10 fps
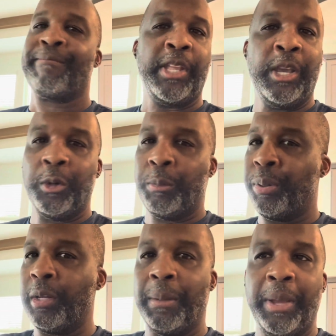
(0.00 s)
it'll
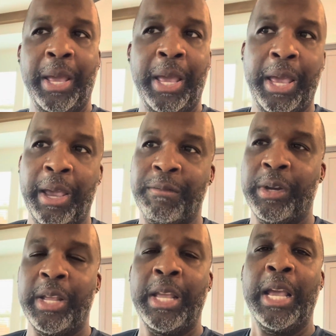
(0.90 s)
pull up
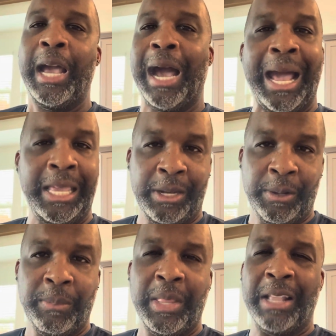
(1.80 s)
every
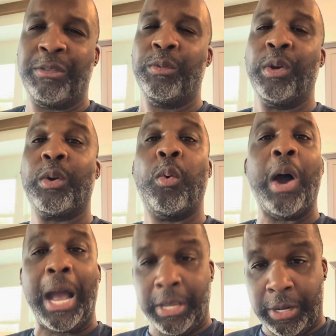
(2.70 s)
item that's
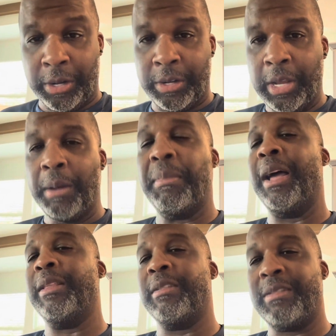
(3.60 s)
required
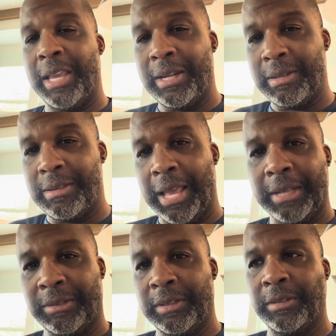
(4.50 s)
by the state of
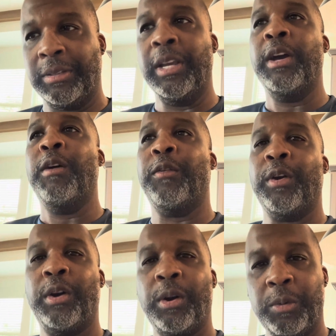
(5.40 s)
Texas for
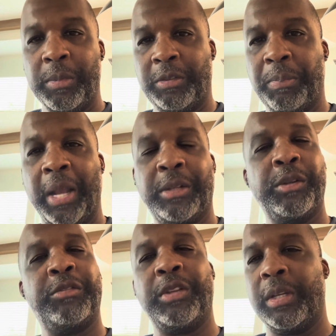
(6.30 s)
home
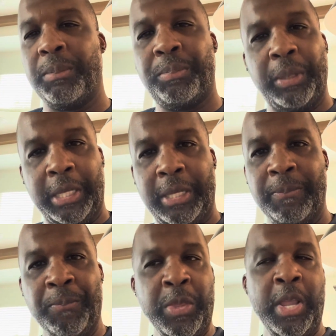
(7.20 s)
inspectors to complete.
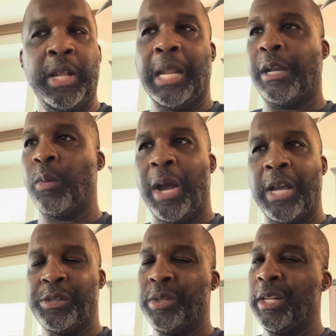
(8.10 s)

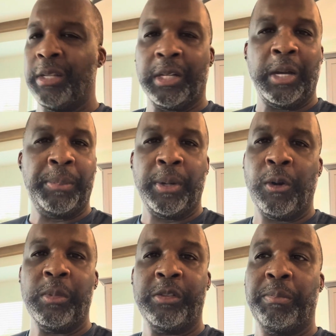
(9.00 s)
Likewise, you can look up a
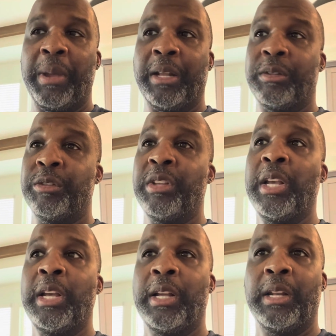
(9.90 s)
home inspector's
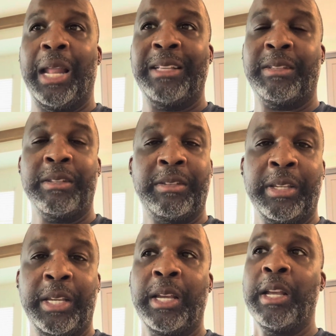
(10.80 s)

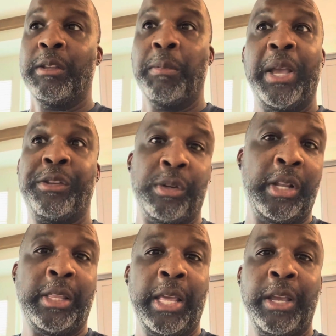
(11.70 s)
licensing to make sure
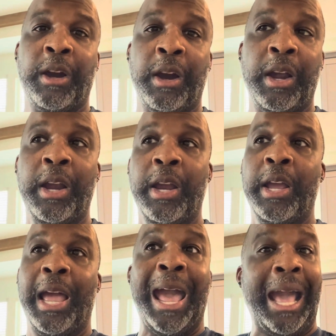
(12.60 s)
that they are
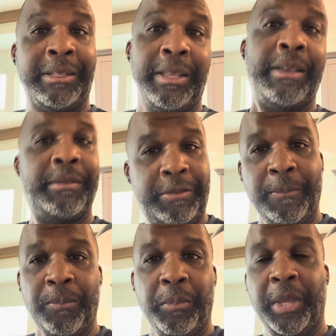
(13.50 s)
active,
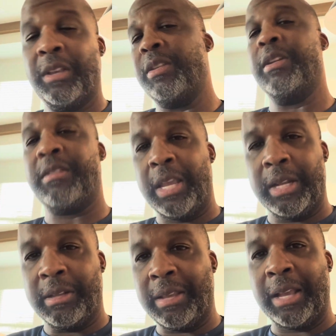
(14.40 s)
because in the state
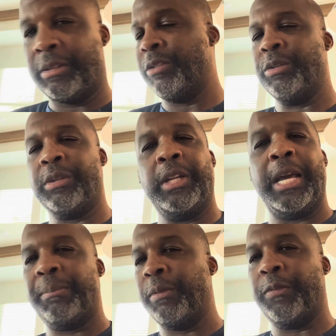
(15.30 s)
of Texas, you
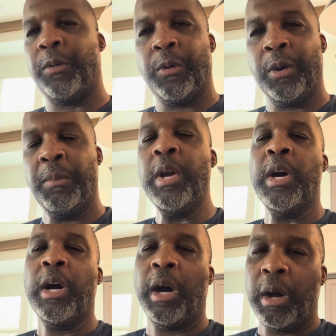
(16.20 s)
cannot perform
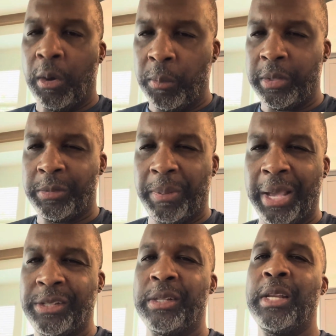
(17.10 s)
a home
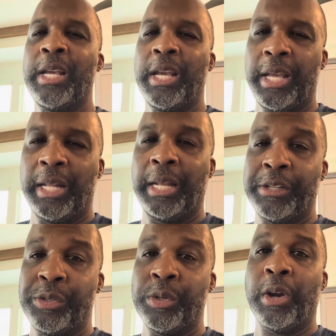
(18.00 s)
inspection
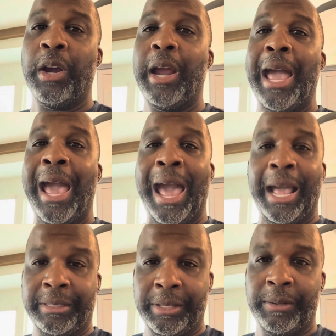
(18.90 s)
unless you are
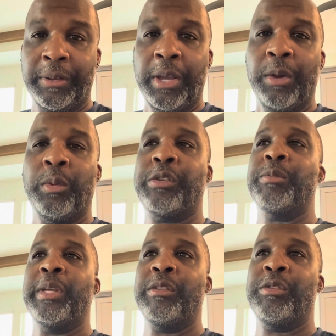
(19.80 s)
active, which
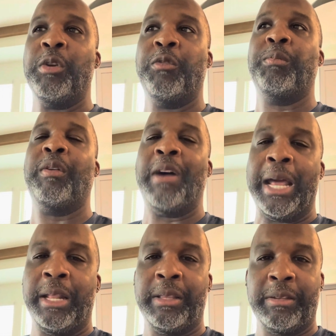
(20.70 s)
means you've
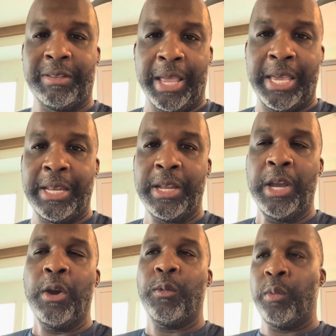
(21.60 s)
provided the state
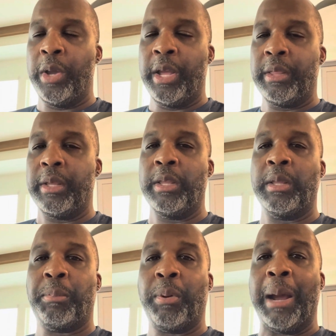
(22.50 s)
with
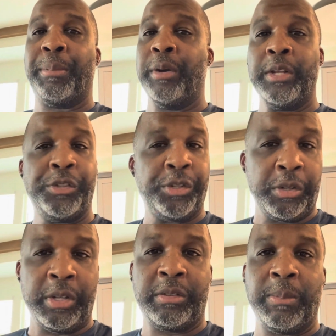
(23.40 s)
the proper
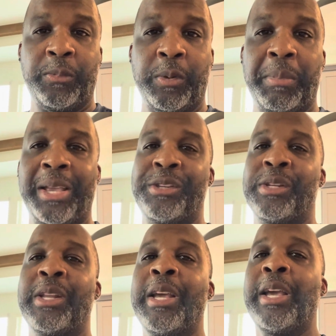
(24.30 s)
insurance
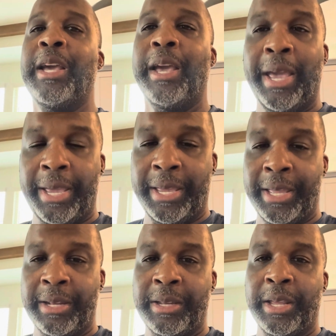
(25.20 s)
information.
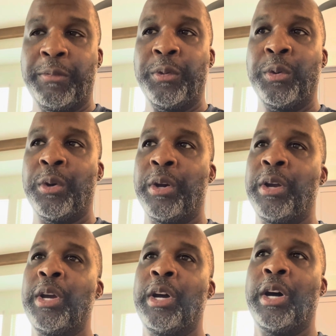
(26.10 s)
And if
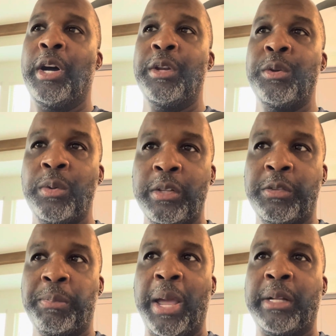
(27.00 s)
you're a new
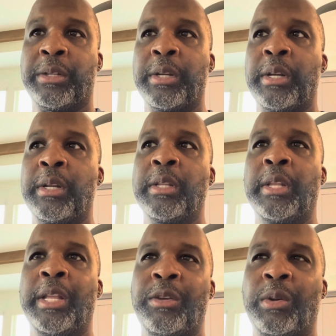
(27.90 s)
inspector,
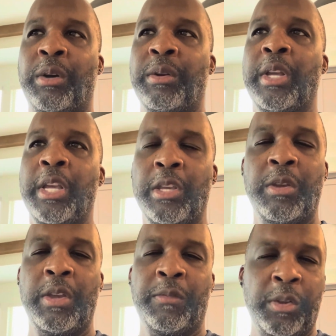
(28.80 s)
then
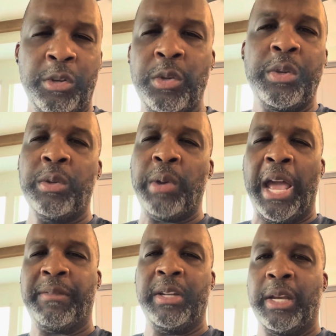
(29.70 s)
if you're new, you
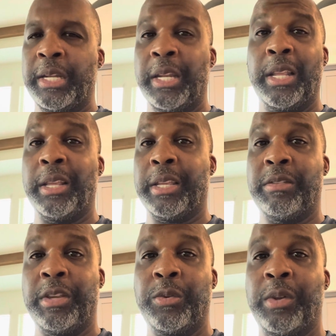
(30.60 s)
haven't done any of the
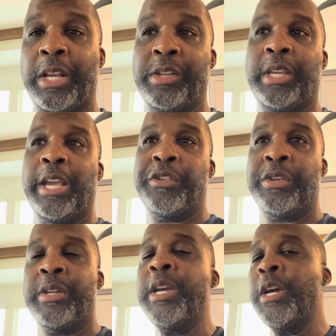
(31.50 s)
continuing
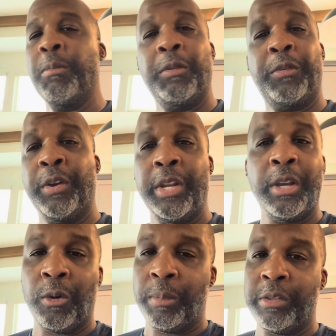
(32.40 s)
education. But for any
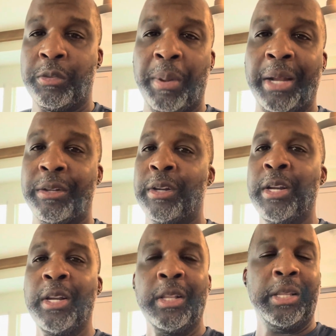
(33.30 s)
home
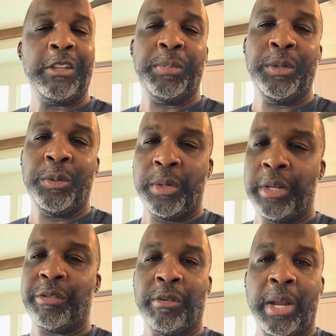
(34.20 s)
inspector that's been doing
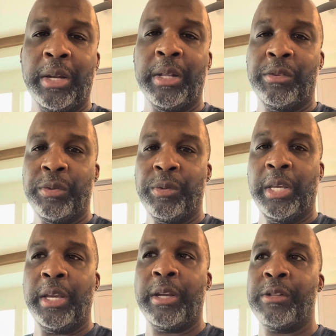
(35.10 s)
this greater than 2
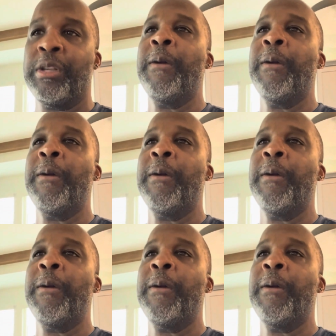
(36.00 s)
years,